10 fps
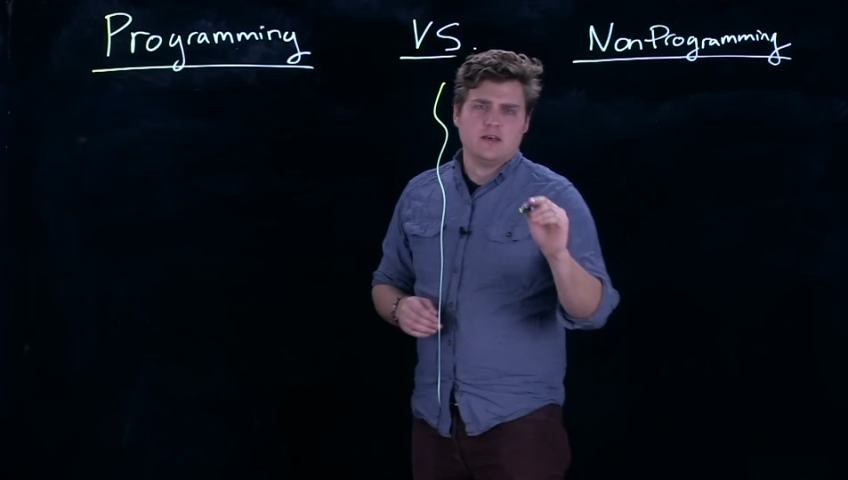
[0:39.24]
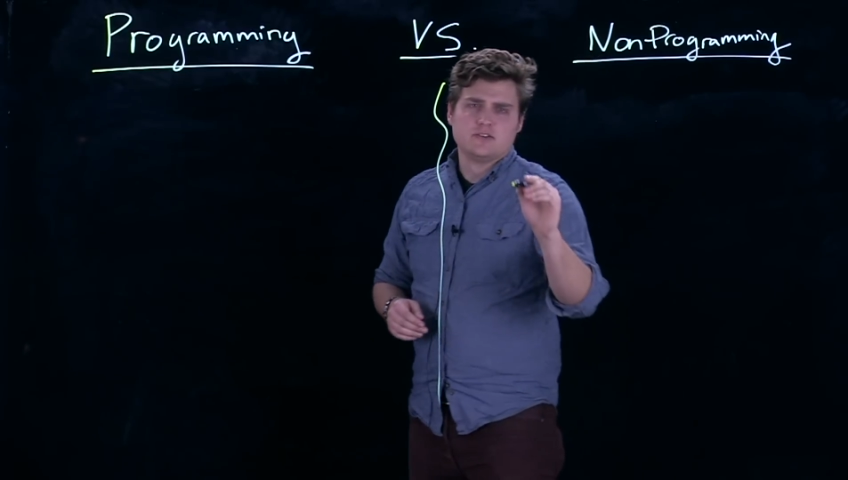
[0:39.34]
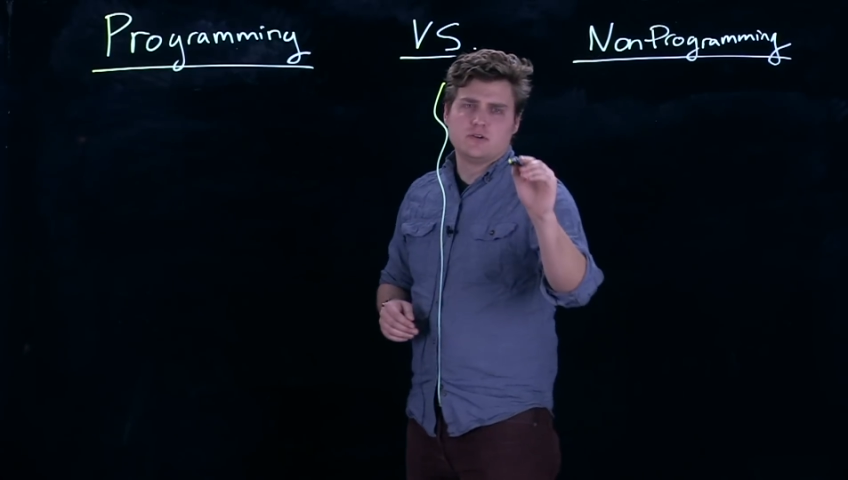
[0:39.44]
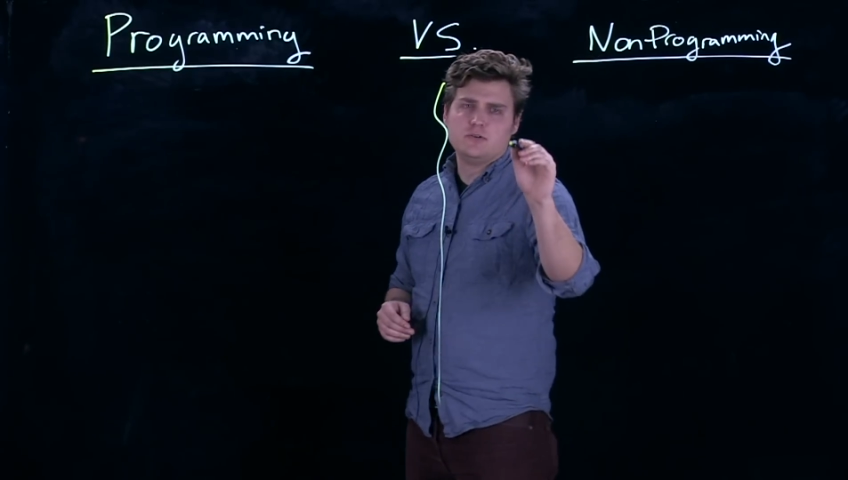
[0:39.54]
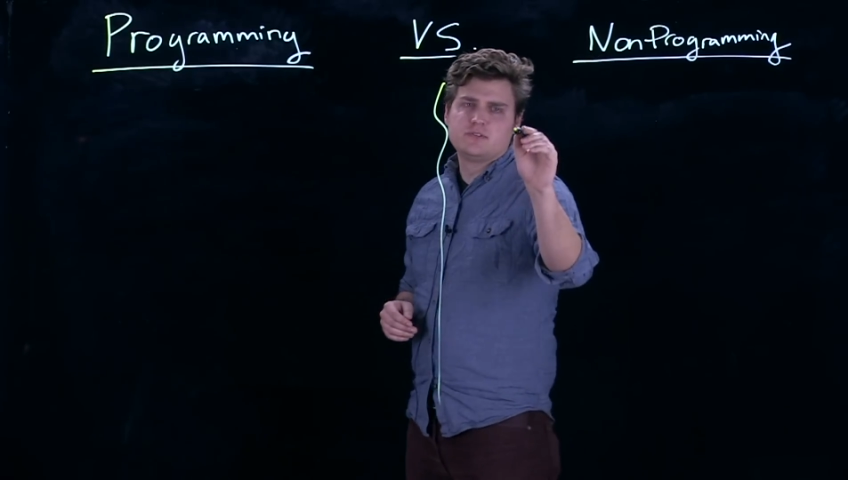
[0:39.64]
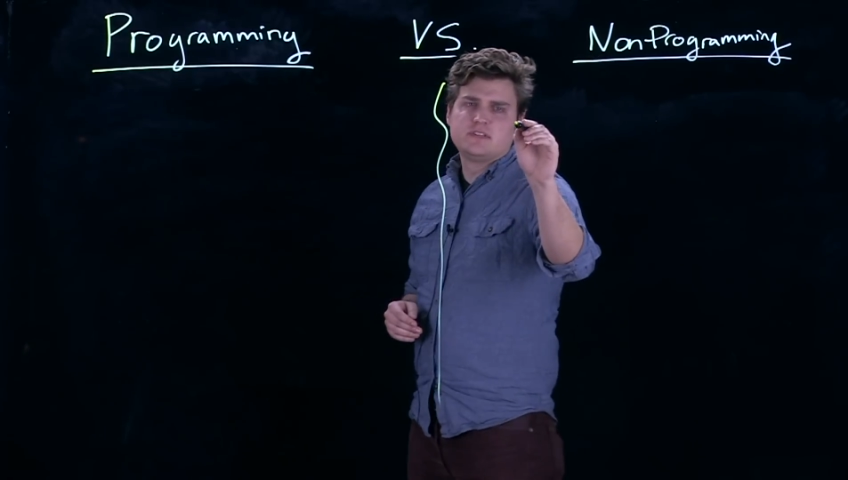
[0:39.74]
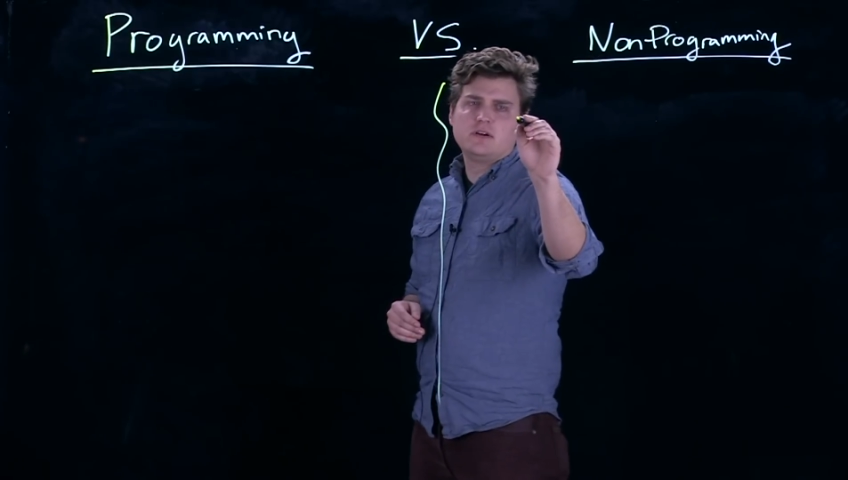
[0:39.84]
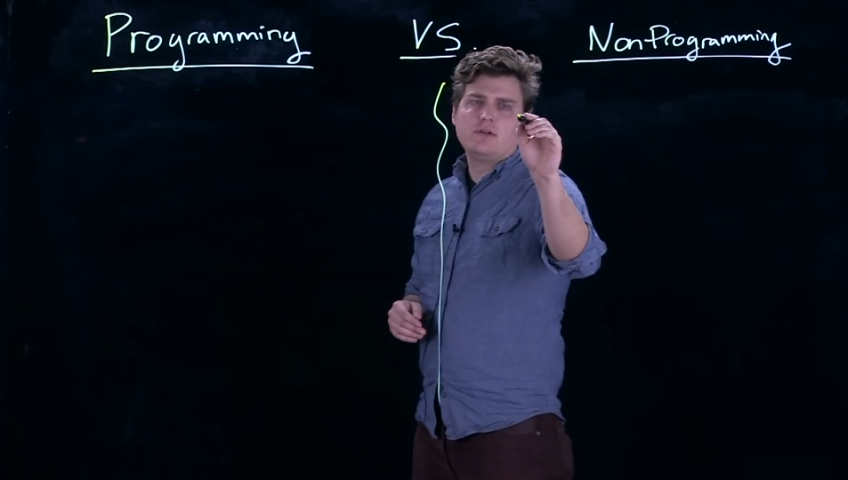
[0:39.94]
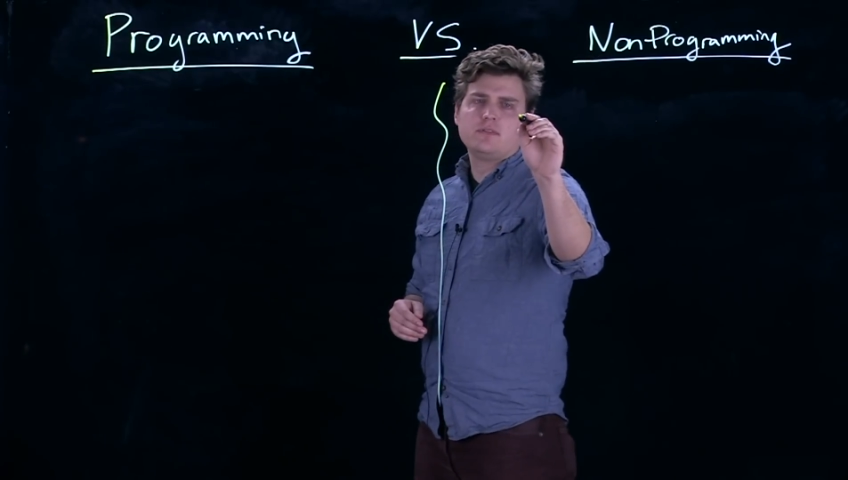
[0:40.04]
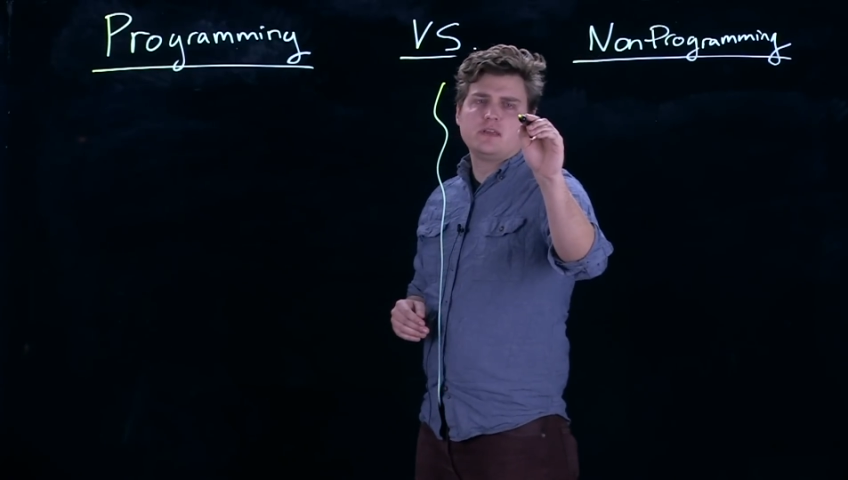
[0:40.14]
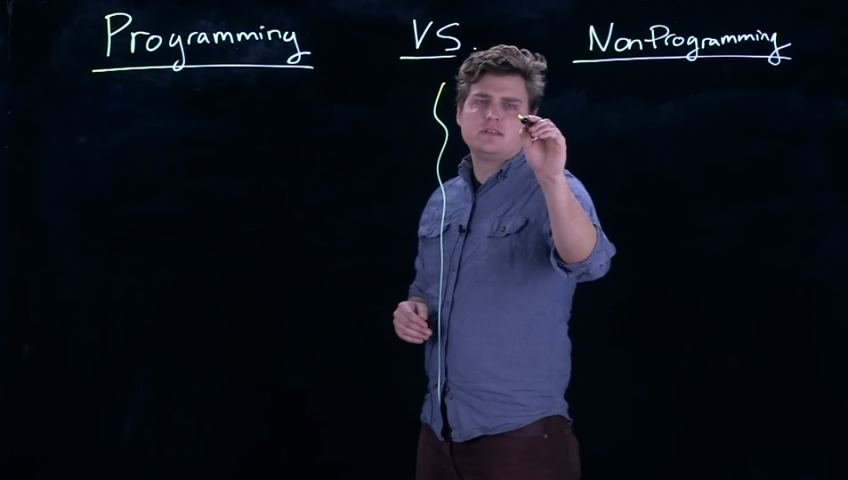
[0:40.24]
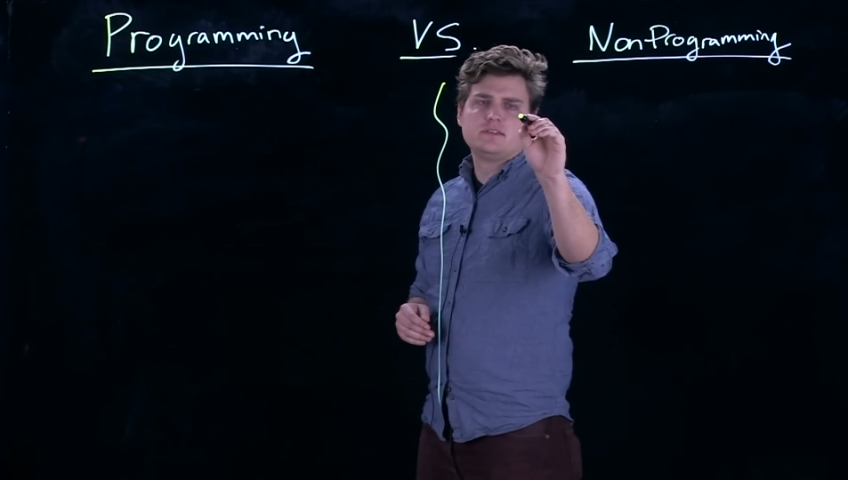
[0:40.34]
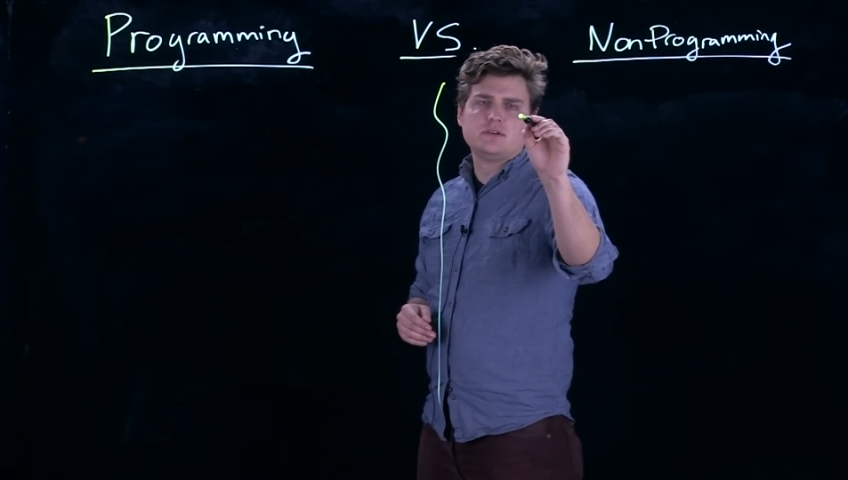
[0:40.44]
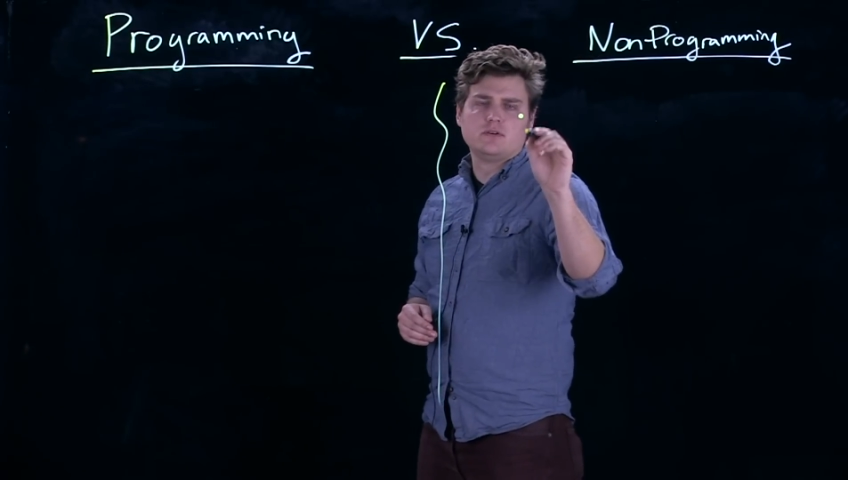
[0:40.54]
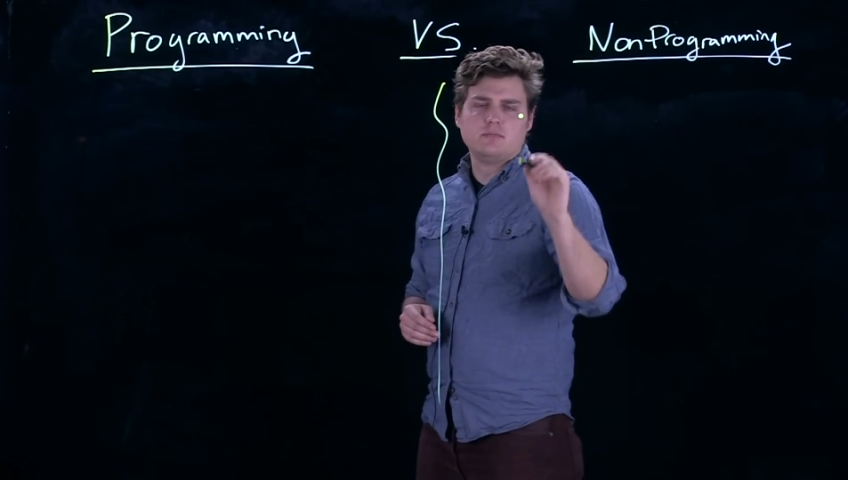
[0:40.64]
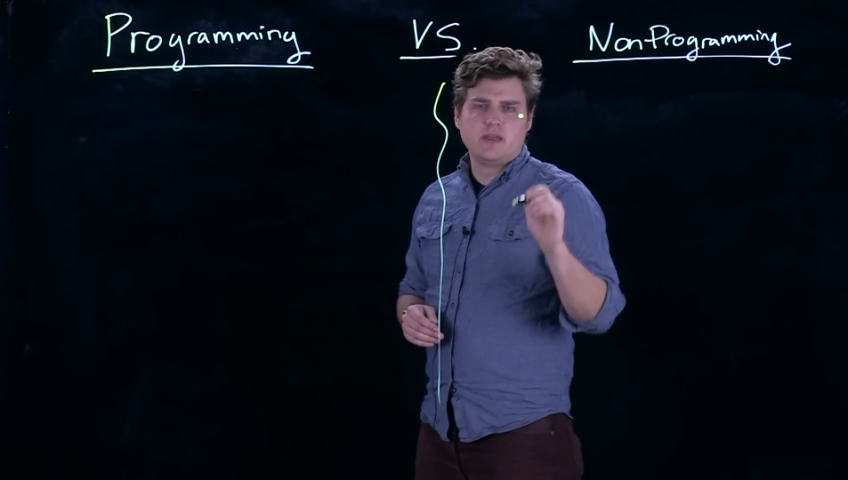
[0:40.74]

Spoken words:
So you still need to